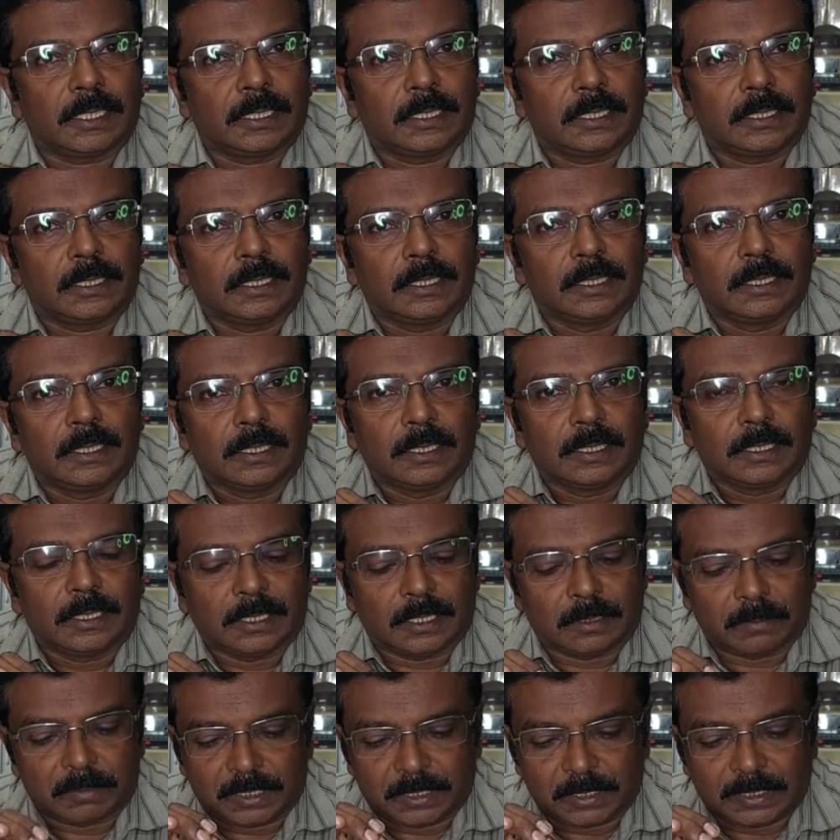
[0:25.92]
When the
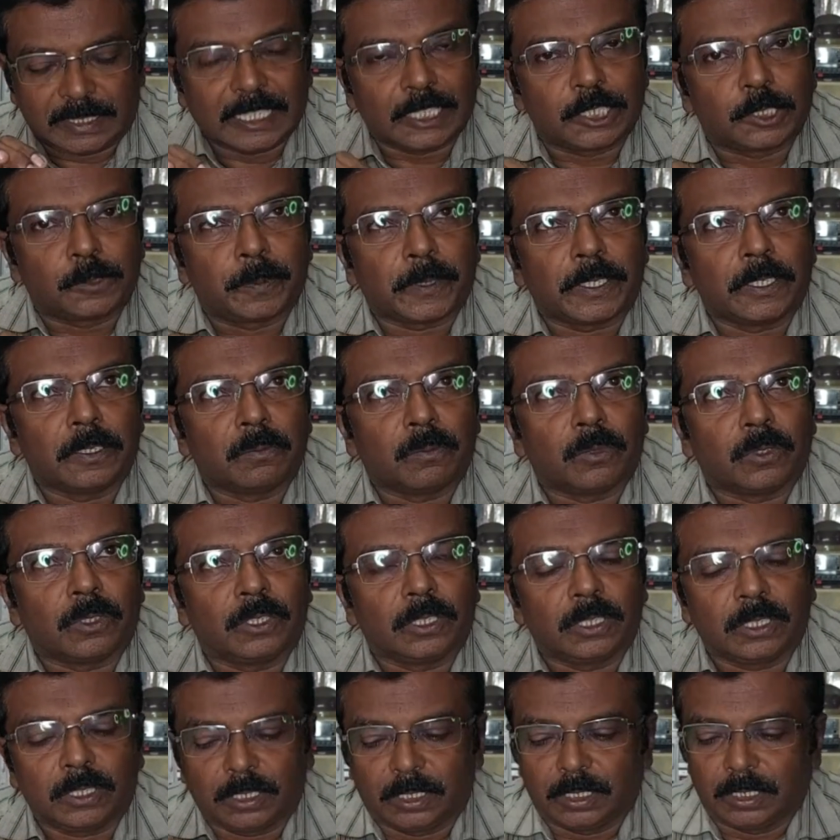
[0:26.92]
switch is turned
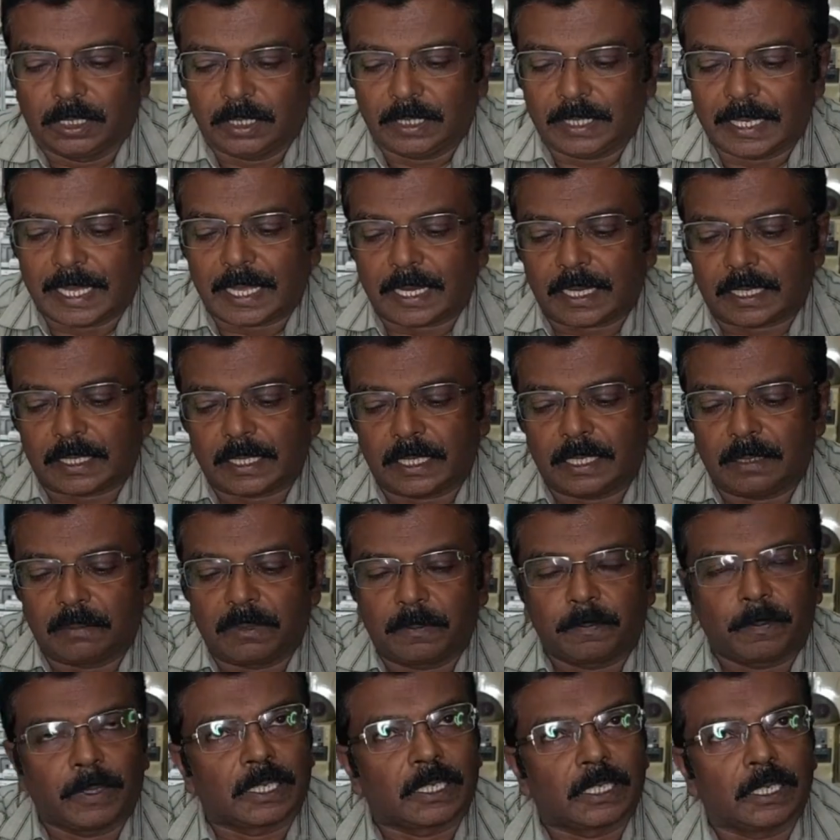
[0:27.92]
on, this
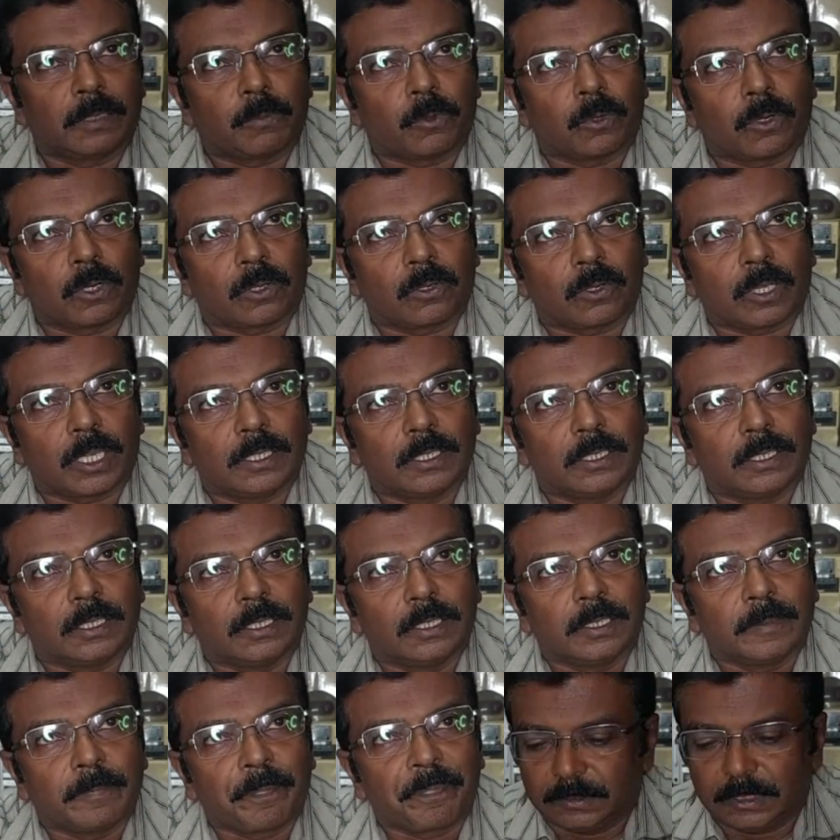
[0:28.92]
socket receives
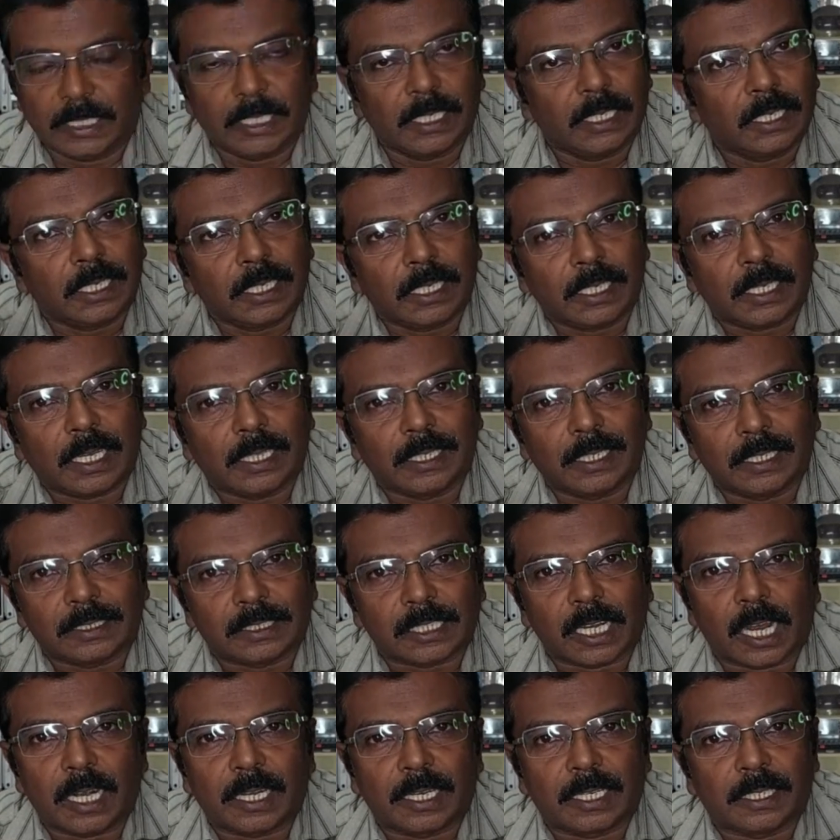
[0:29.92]
power and we
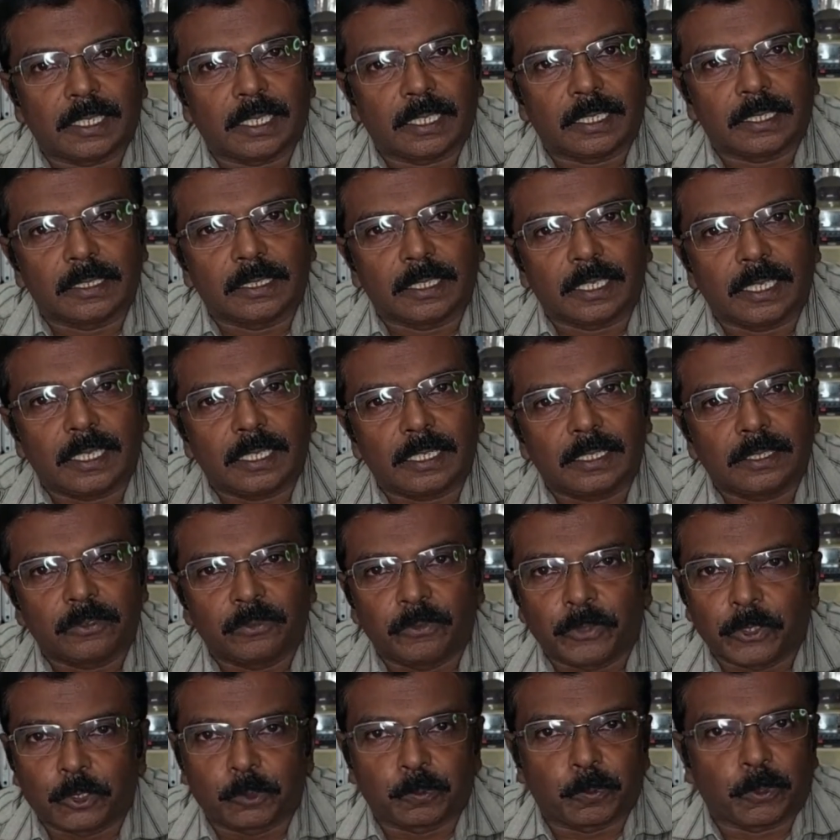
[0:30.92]
can connect
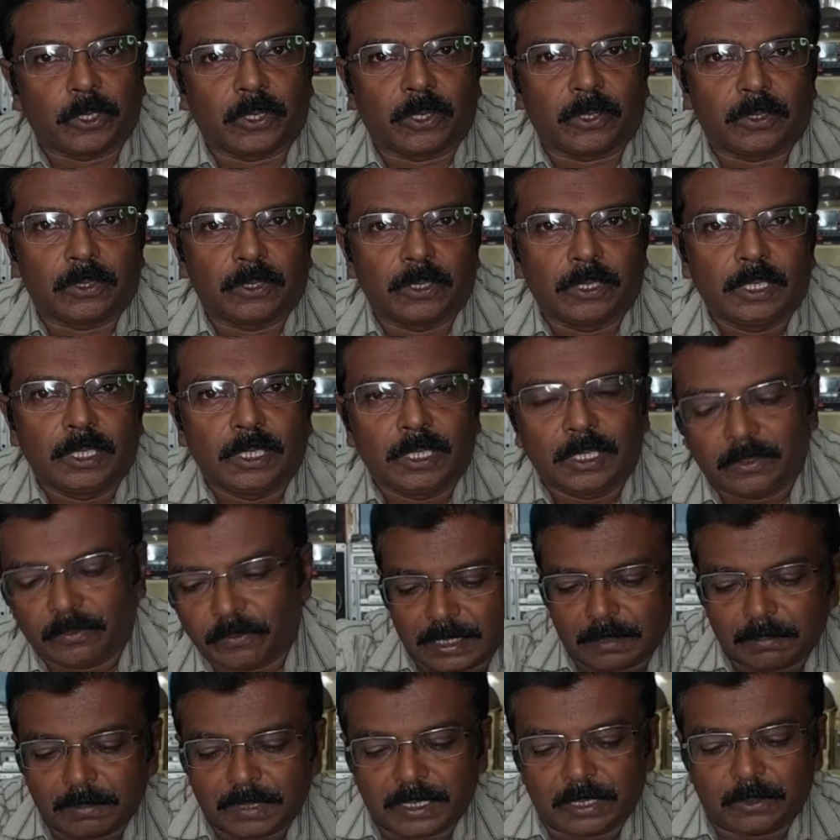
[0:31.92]
any device to it.
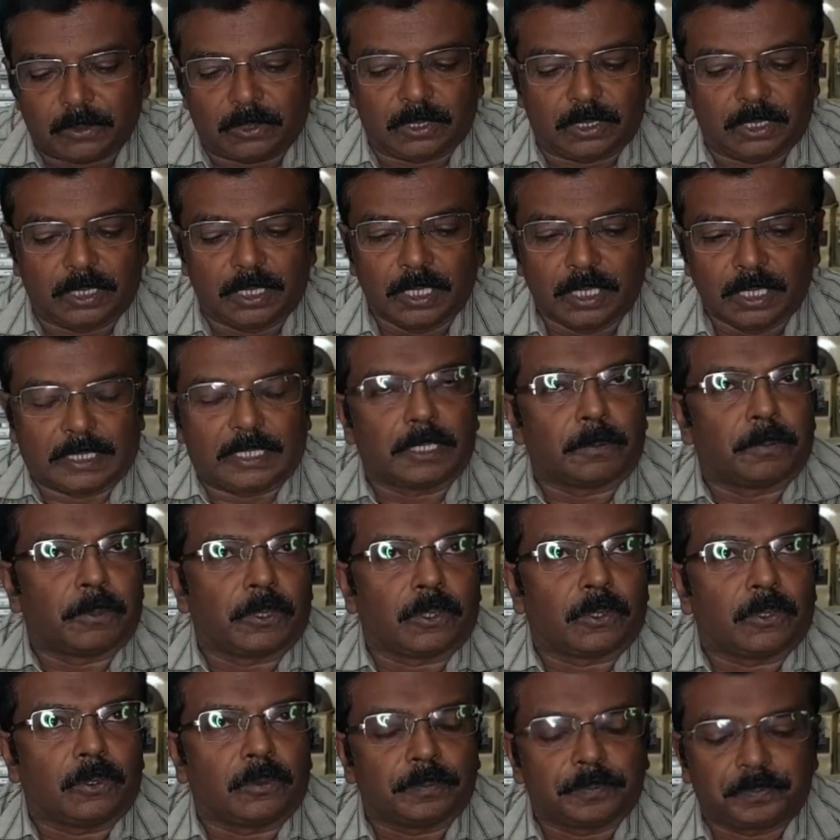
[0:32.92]
Some
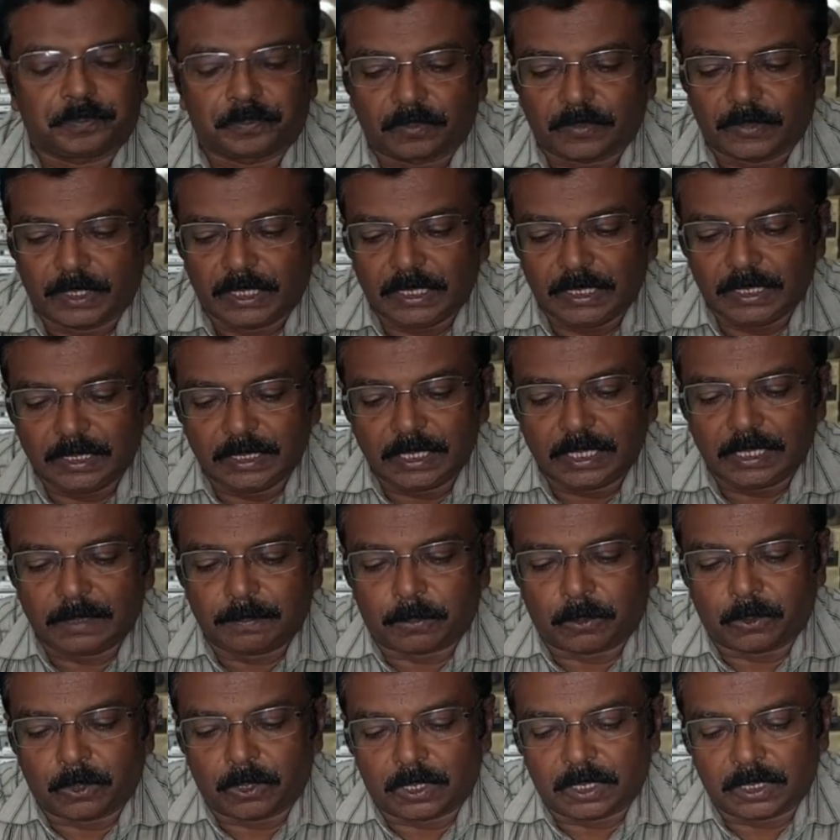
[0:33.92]
imported record
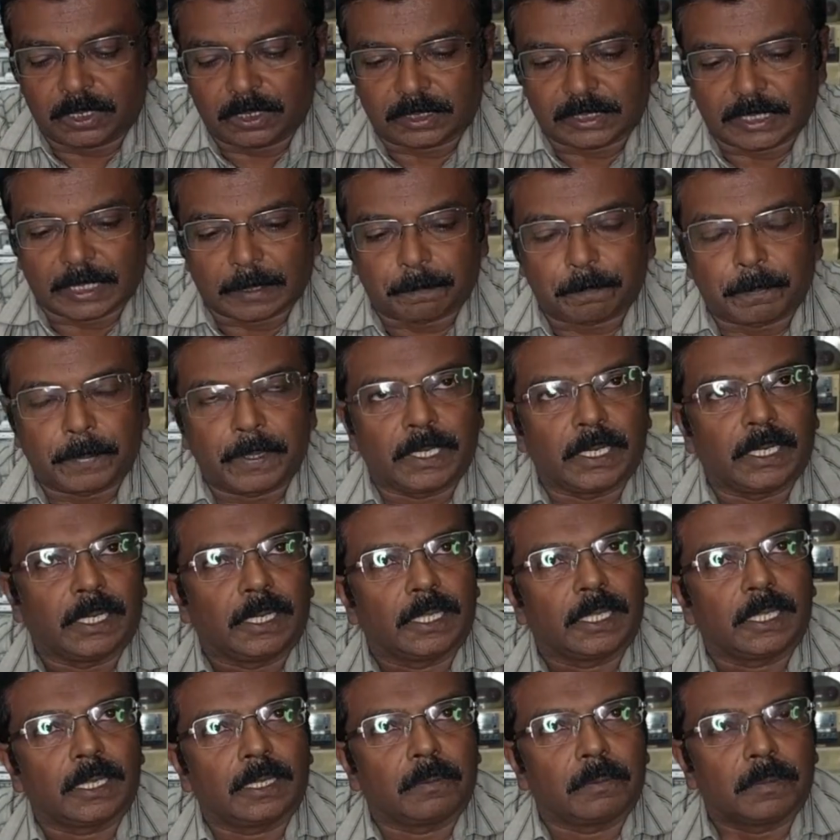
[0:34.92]
players and tape
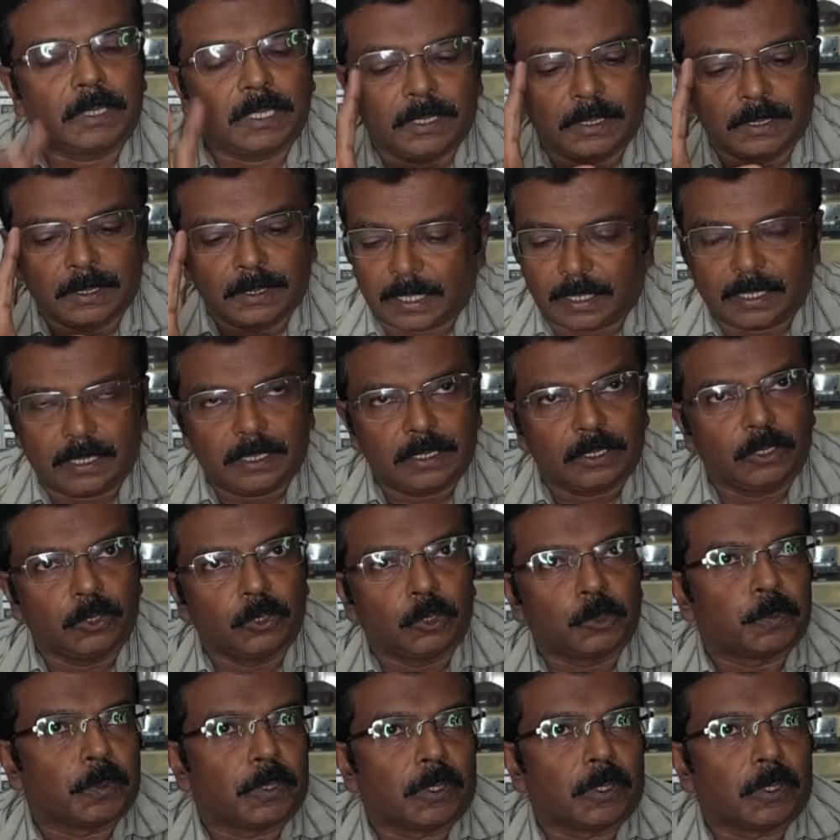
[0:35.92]
recorders may